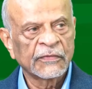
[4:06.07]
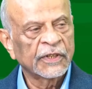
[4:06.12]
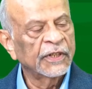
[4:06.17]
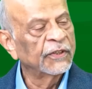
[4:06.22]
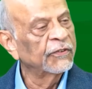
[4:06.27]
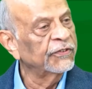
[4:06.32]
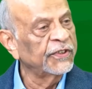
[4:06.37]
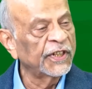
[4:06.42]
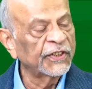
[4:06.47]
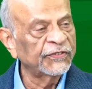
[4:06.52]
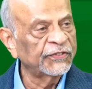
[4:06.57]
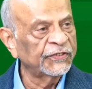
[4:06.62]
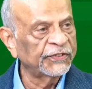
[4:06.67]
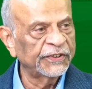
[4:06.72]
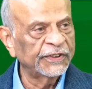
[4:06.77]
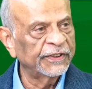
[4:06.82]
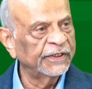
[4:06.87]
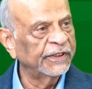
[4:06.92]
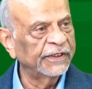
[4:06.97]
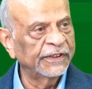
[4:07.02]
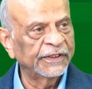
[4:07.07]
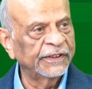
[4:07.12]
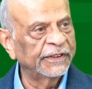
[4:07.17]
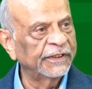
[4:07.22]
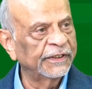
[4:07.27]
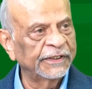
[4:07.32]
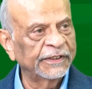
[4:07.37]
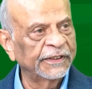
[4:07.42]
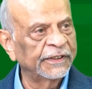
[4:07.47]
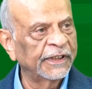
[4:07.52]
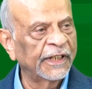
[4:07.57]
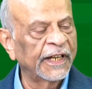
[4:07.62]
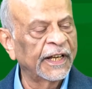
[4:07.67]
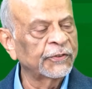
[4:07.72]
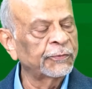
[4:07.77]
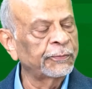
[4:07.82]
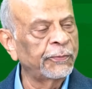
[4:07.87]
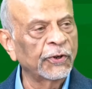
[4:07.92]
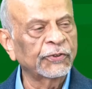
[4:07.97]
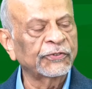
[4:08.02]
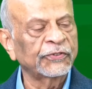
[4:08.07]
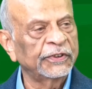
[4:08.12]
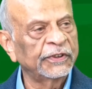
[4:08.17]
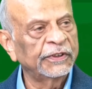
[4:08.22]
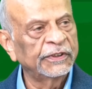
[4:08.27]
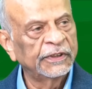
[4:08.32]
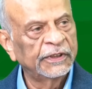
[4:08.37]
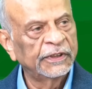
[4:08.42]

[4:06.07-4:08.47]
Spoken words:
It was just, I spoke.